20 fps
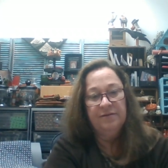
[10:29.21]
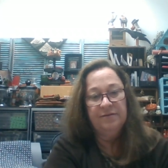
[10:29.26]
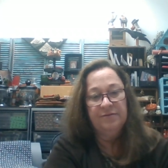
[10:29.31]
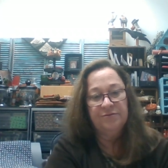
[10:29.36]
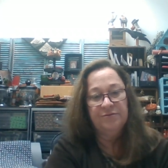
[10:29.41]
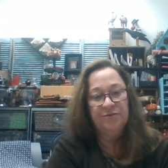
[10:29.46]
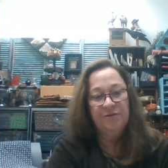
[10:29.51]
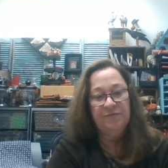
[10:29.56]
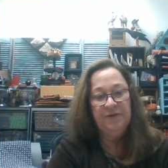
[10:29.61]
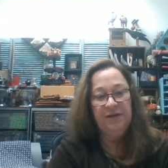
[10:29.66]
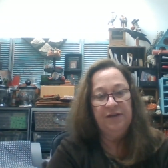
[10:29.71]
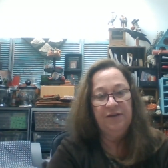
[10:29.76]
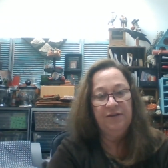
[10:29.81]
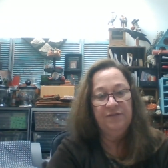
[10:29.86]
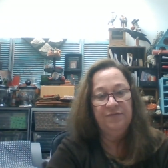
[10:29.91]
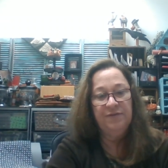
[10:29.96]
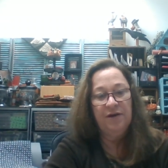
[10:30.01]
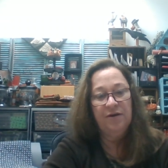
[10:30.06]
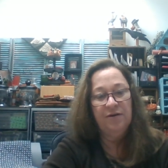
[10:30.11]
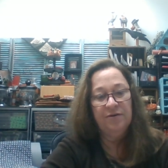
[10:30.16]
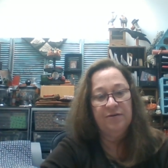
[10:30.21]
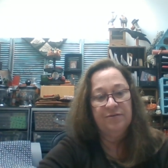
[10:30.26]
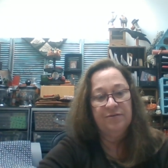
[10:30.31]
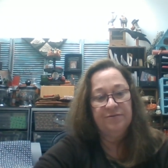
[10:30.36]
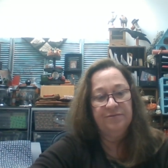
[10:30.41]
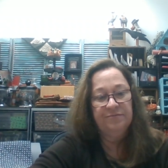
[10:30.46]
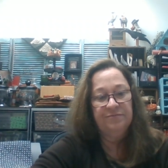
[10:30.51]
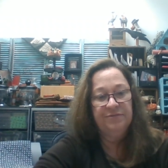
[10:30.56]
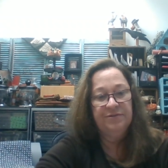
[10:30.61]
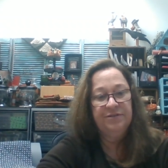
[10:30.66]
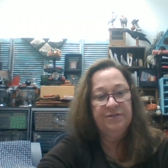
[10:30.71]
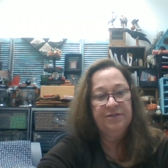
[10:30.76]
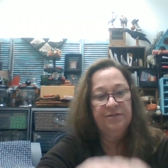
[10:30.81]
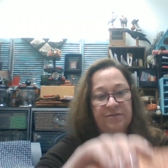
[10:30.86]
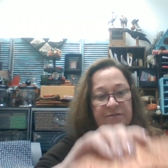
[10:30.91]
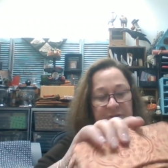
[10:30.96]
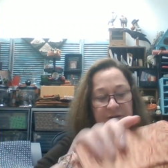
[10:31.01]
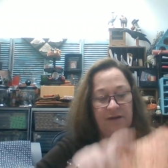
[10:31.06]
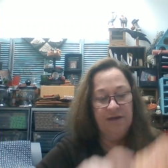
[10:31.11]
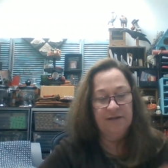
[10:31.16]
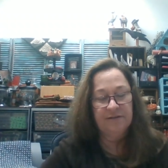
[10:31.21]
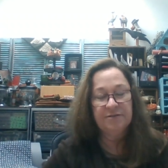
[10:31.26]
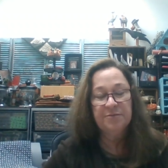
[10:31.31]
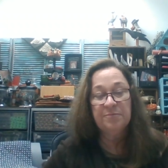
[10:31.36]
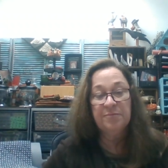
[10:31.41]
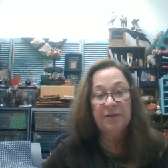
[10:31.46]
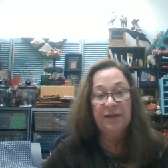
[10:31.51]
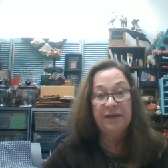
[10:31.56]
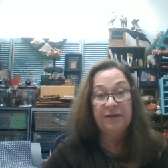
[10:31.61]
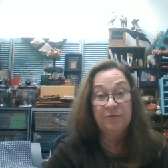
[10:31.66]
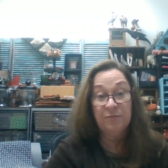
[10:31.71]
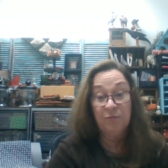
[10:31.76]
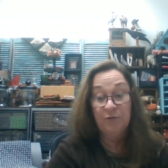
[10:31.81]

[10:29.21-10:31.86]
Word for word: So if any of y'all are still contemplating